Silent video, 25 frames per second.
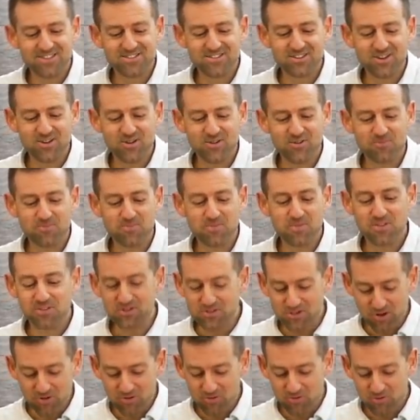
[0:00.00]
so
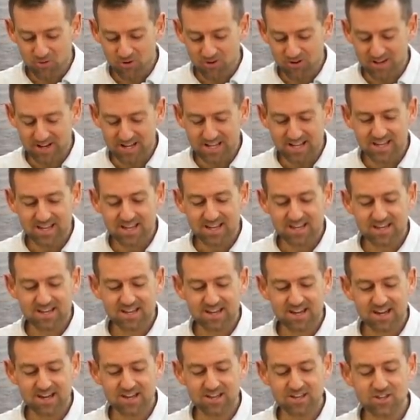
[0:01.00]
don't worry
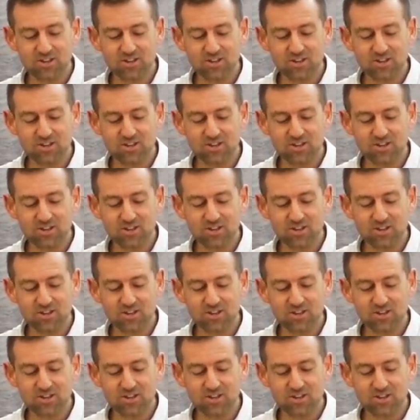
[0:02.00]
uh,